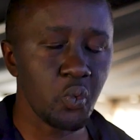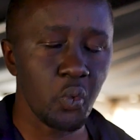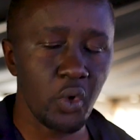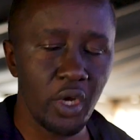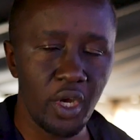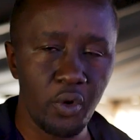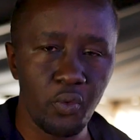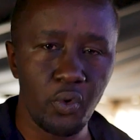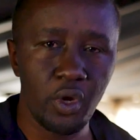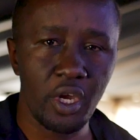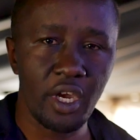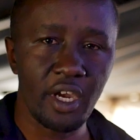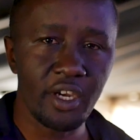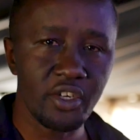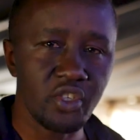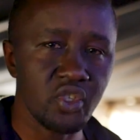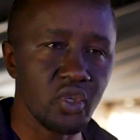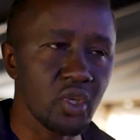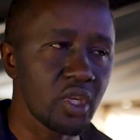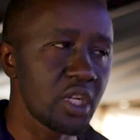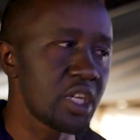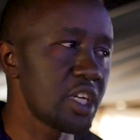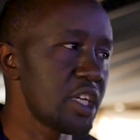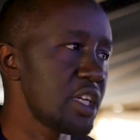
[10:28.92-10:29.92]
where we
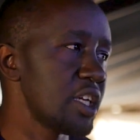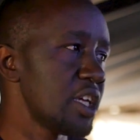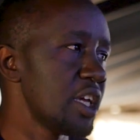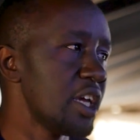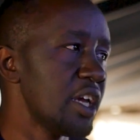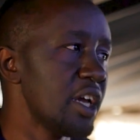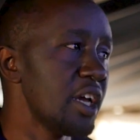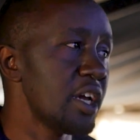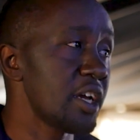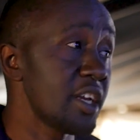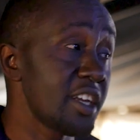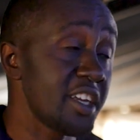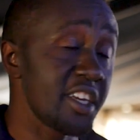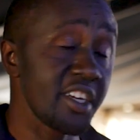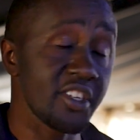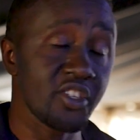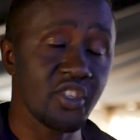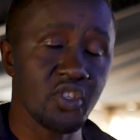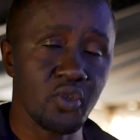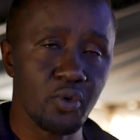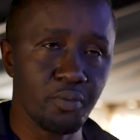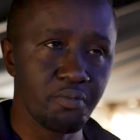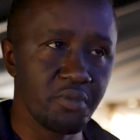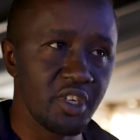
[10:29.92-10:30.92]
actually get
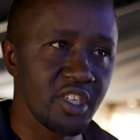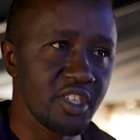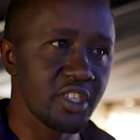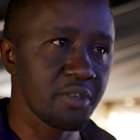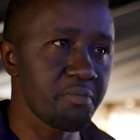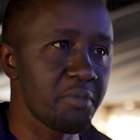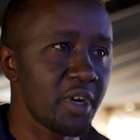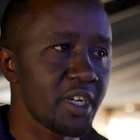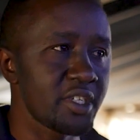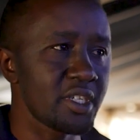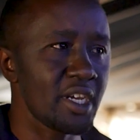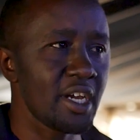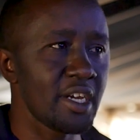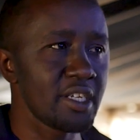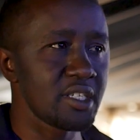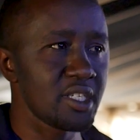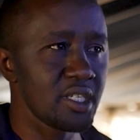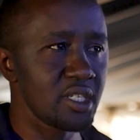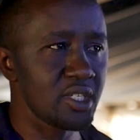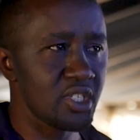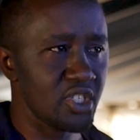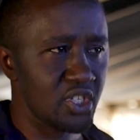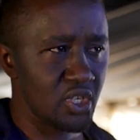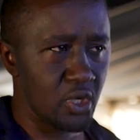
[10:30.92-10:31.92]
so busy. But as
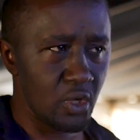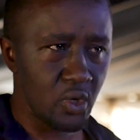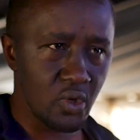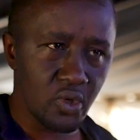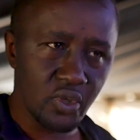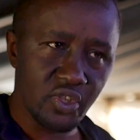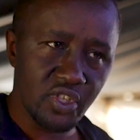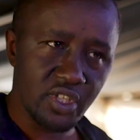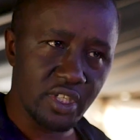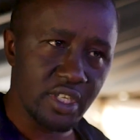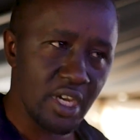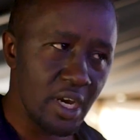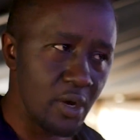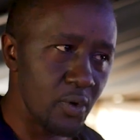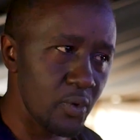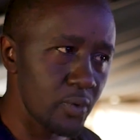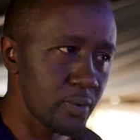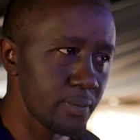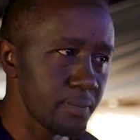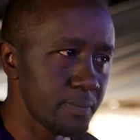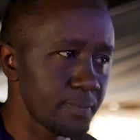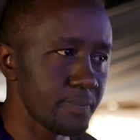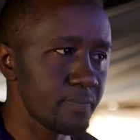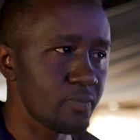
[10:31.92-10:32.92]
it slows
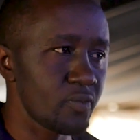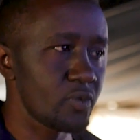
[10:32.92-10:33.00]
down,